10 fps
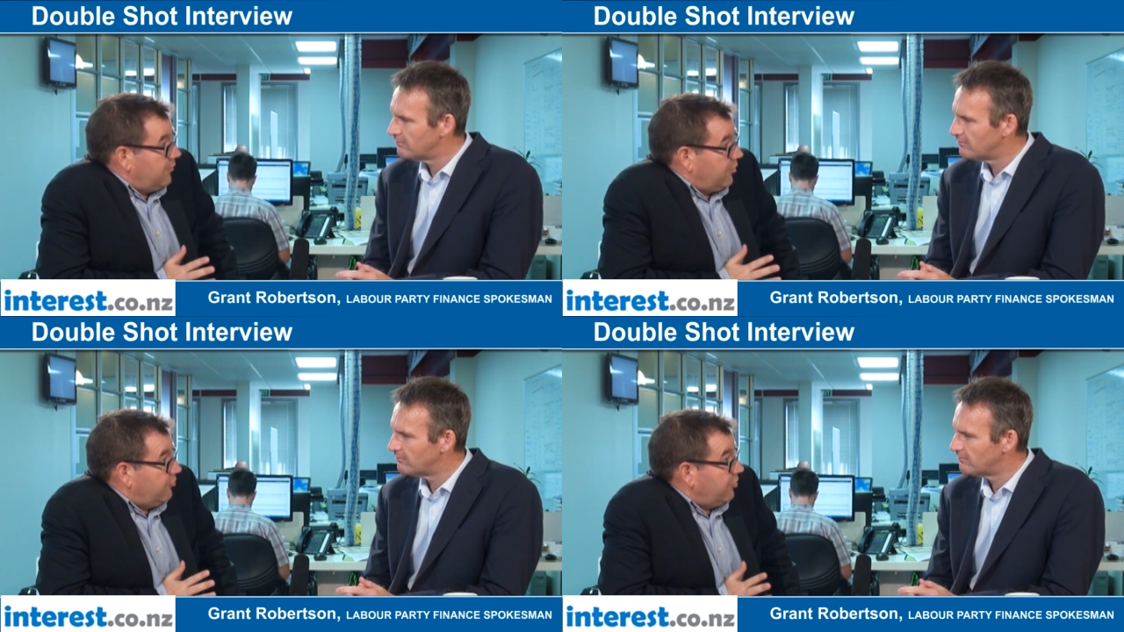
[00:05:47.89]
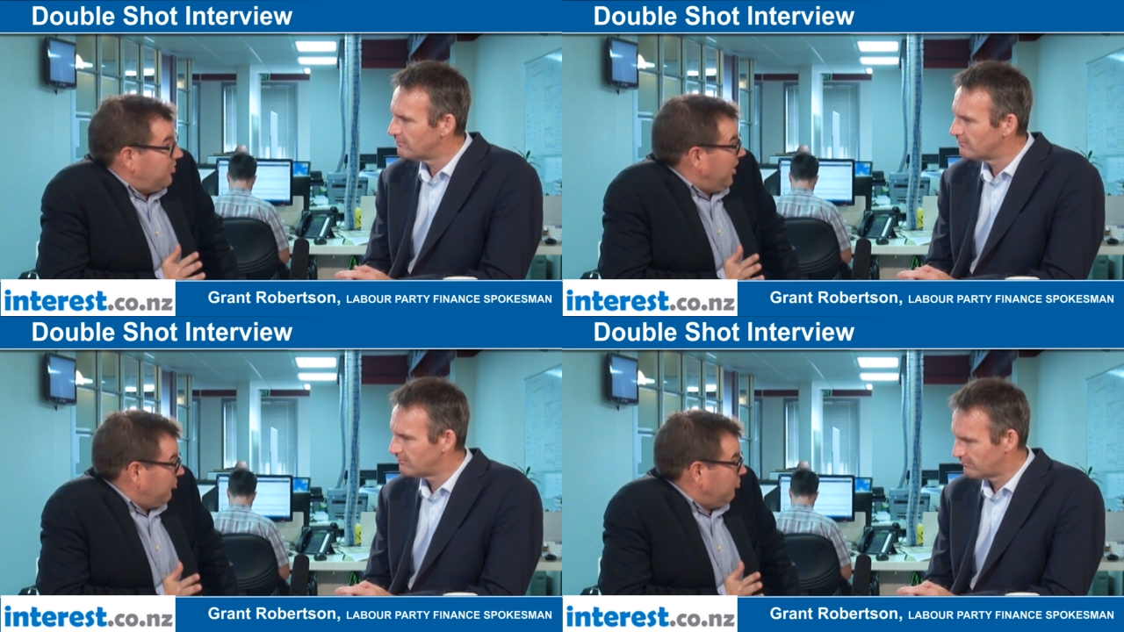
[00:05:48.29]
Speaker 1: even as an
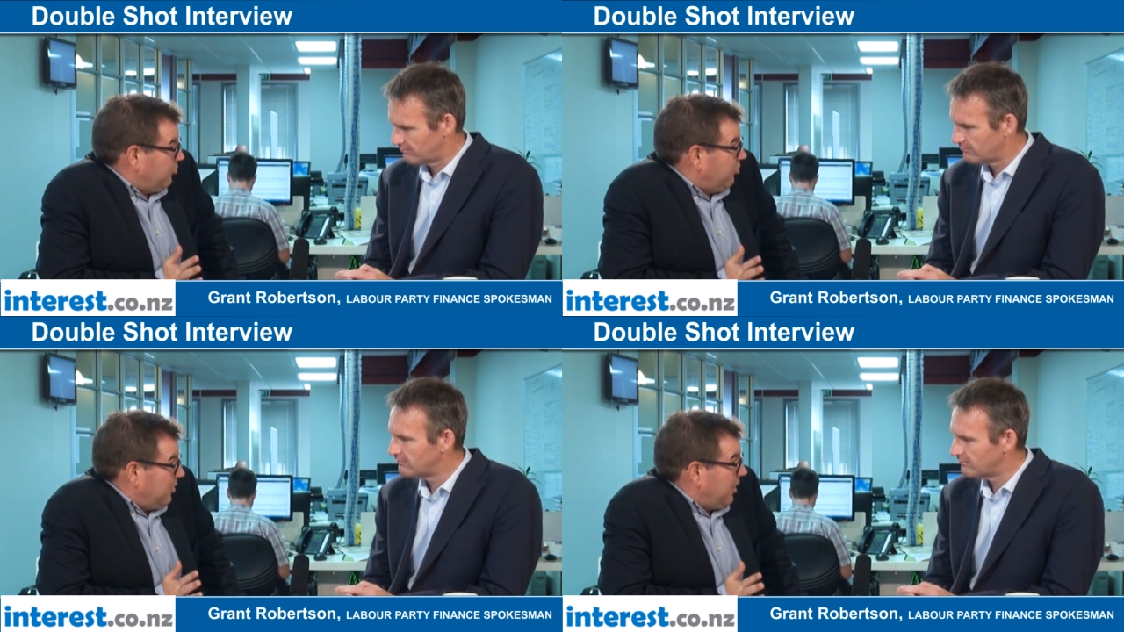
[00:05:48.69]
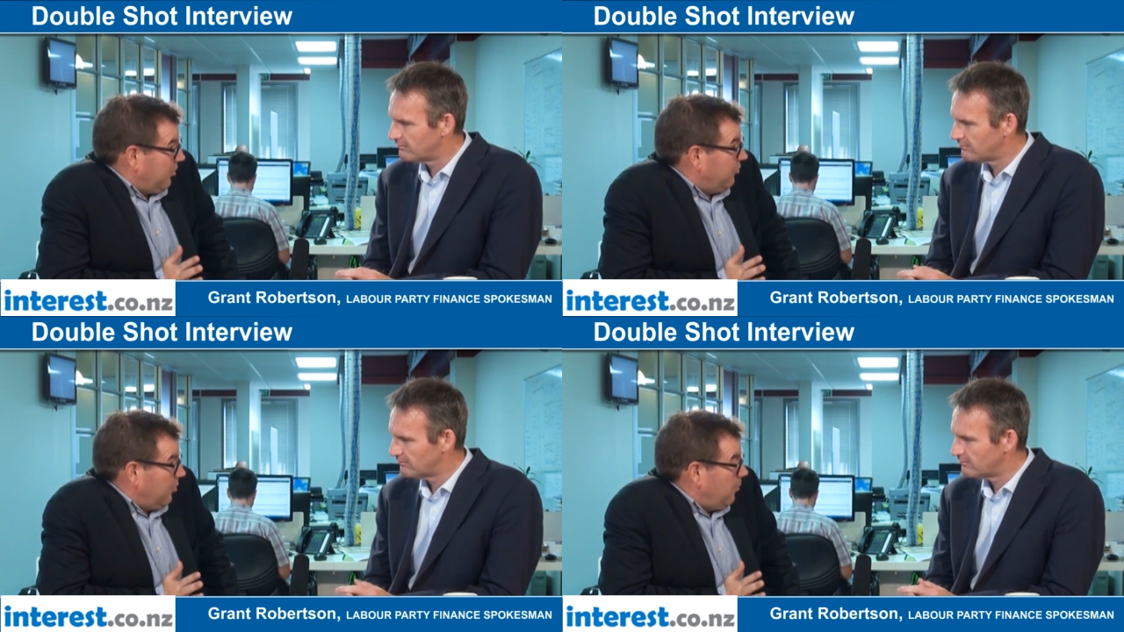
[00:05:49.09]
international student,
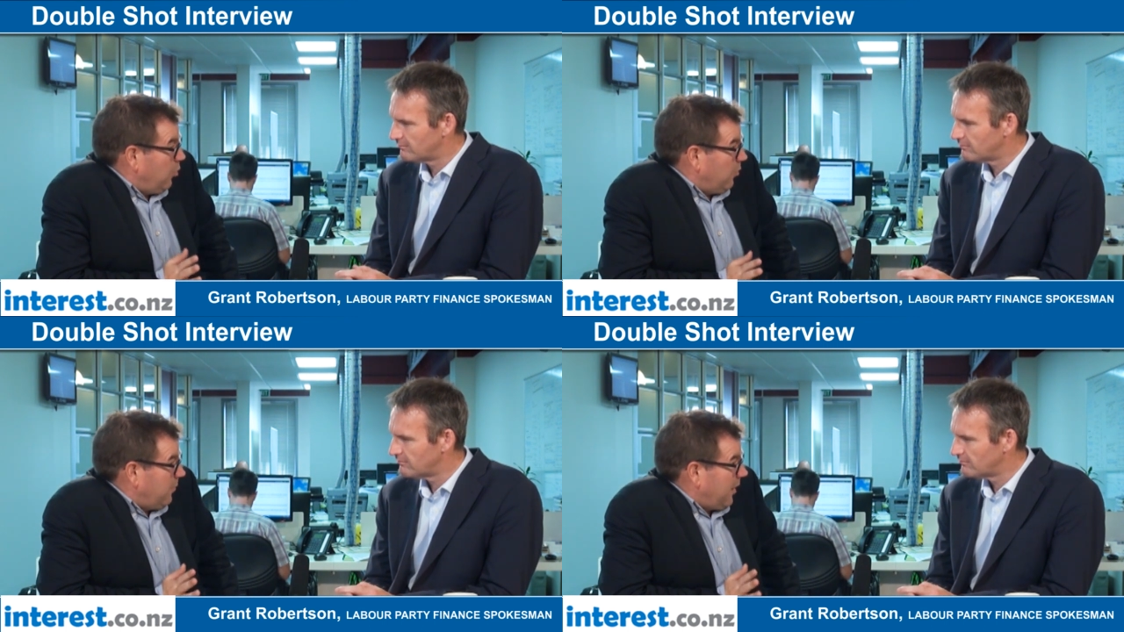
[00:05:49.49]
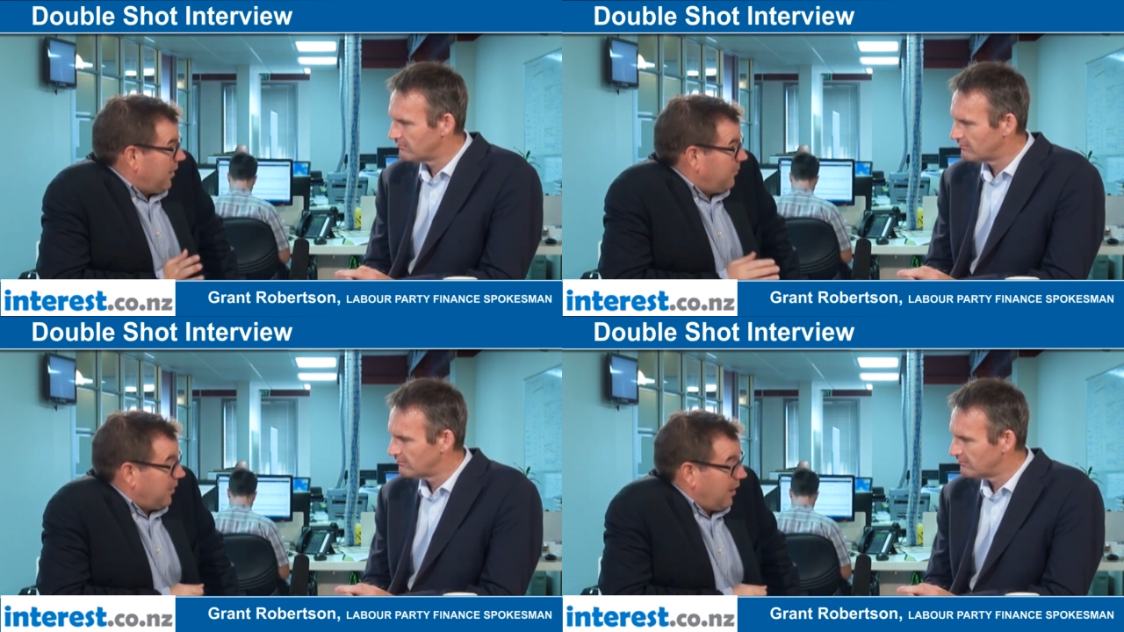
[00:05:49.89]
that is an important
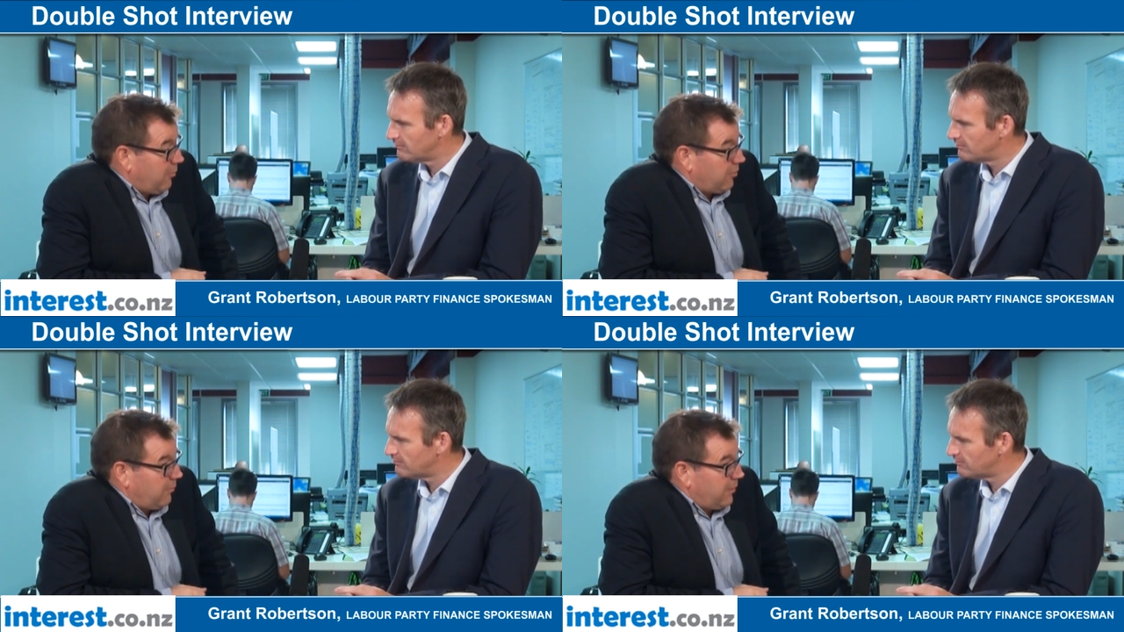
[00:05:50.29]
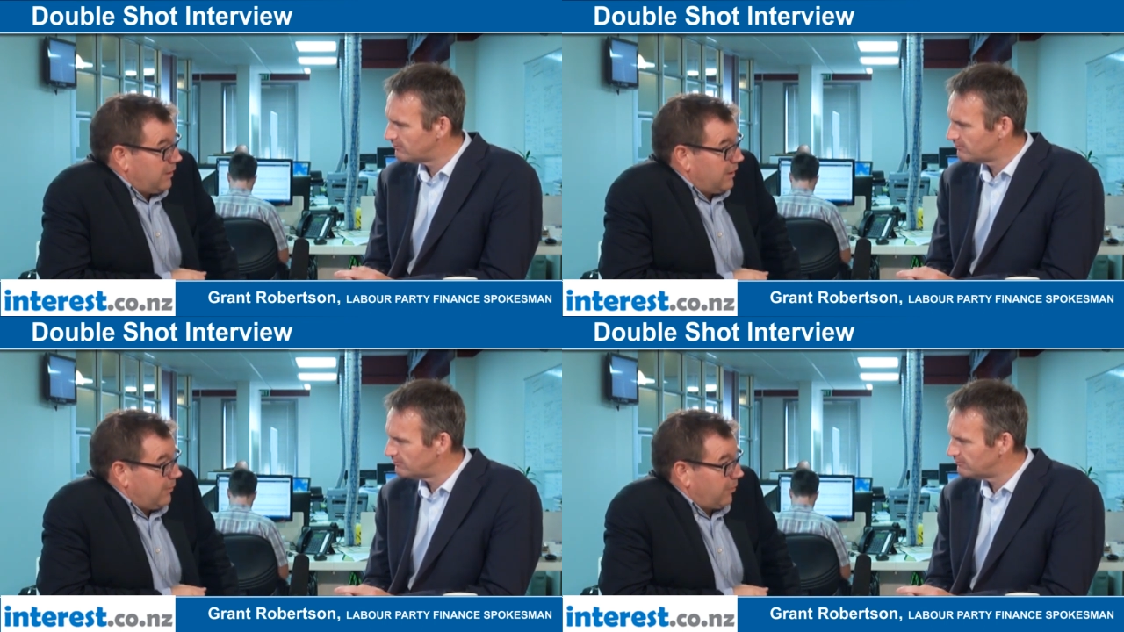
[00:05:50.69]
part of being able to
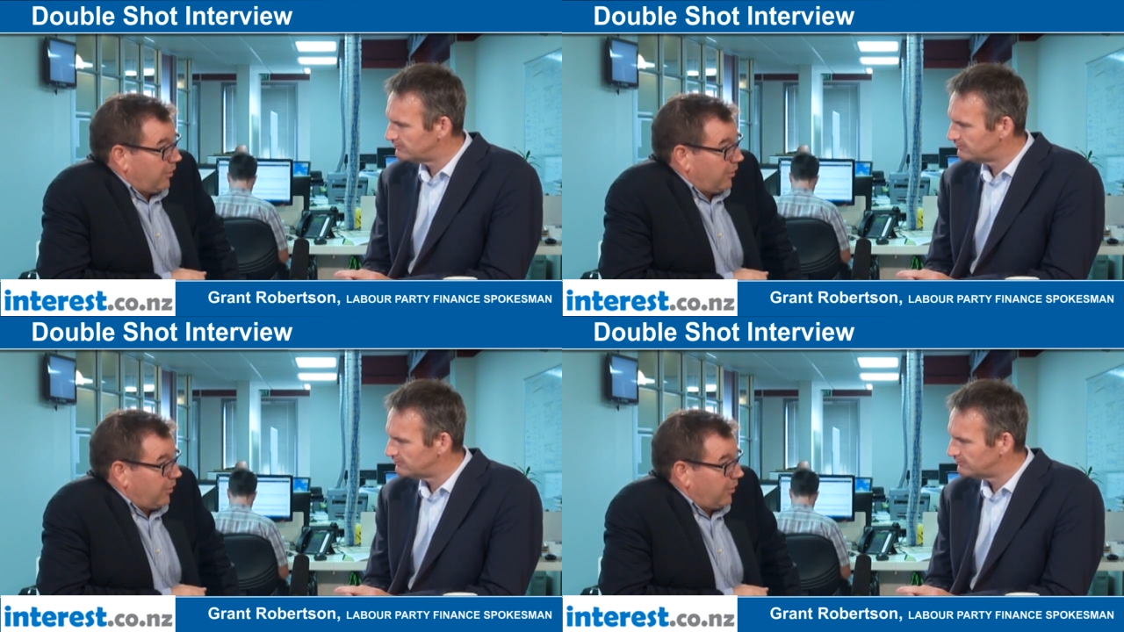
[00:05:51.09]
be here.